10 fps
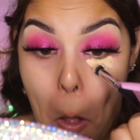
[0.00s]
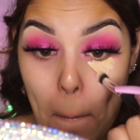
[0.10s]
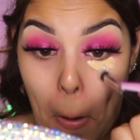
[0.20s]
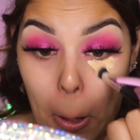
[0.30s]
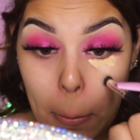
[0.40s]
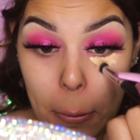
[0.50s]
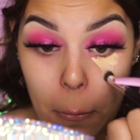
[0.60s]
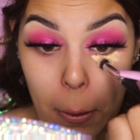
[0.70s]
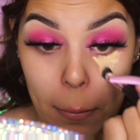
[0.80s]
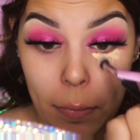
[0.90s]
I'm not going to be
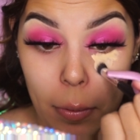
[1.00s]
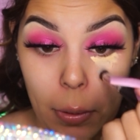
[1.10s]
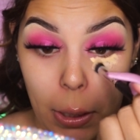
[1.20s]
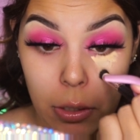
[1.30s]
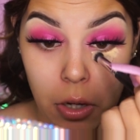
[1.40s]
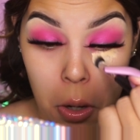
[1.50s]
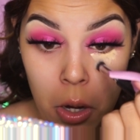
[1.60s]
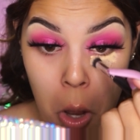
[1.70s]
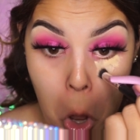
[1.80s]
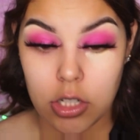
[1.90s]
wearing foundation
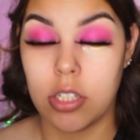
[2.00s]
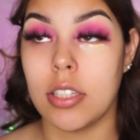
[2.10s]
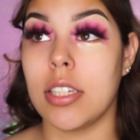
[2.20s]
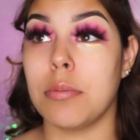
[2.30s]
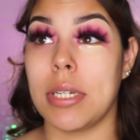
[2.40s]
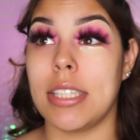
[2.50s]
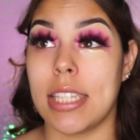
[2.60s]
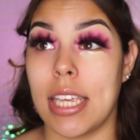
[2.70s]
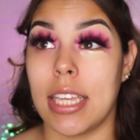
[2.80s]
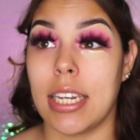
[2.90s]
just because my
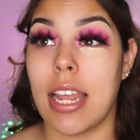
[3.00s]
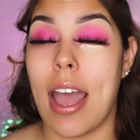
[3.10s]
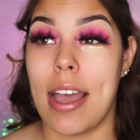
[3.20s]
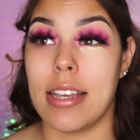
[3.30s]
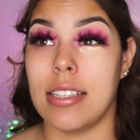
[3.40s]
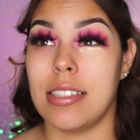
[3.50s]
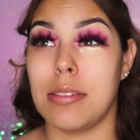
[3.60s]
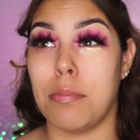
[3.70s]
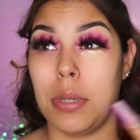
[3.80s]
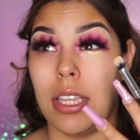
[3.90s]
skin has
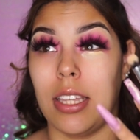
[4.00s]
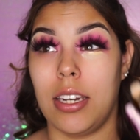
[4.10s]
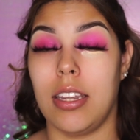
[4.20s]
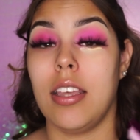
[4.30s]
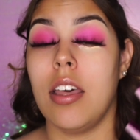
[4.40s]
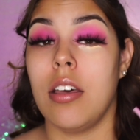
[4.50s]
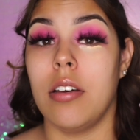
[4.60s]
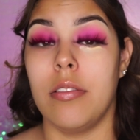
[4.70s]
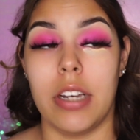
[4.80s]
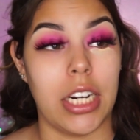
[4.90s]
been
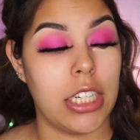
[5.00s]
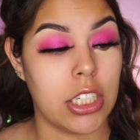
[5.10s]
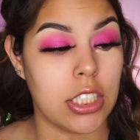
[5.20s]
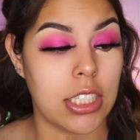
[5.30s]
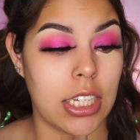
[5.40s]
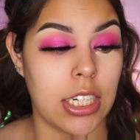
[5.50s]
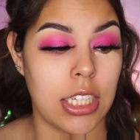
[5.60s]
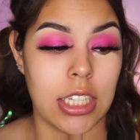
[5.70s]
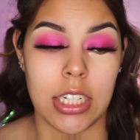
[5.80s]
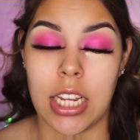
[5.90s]
very
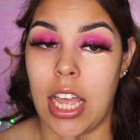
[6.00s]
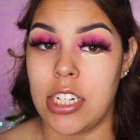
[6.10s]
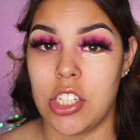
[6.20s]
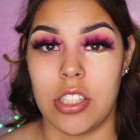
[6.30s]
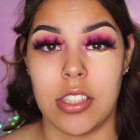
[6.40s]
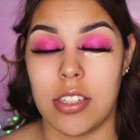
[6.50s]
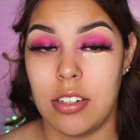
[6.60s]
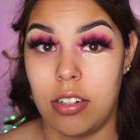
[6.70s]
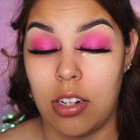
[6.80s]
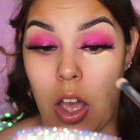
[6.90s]
irritated and just
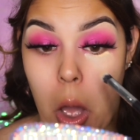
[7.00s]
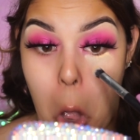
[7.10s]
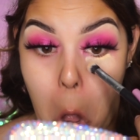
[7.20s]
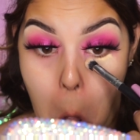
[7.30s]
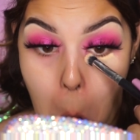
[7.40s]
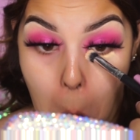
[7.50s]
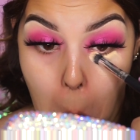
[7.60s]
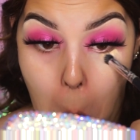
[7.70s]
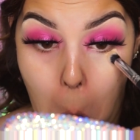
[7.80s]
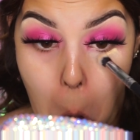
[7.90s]
not
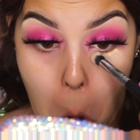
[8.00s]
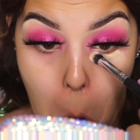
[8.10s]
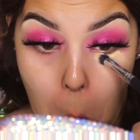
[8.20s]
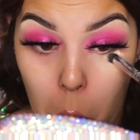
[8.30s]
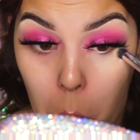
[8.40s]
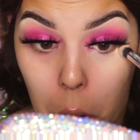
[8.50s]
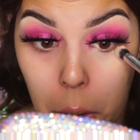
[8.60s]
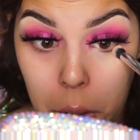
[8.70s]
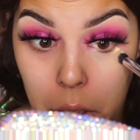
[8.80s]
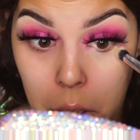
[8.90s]

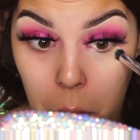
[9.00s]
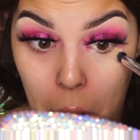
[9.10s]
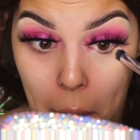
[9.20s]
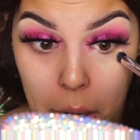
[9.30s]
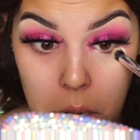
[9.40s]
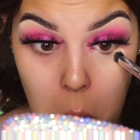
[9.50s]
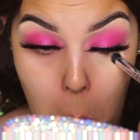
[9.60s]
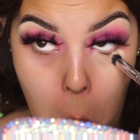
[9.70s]
working right.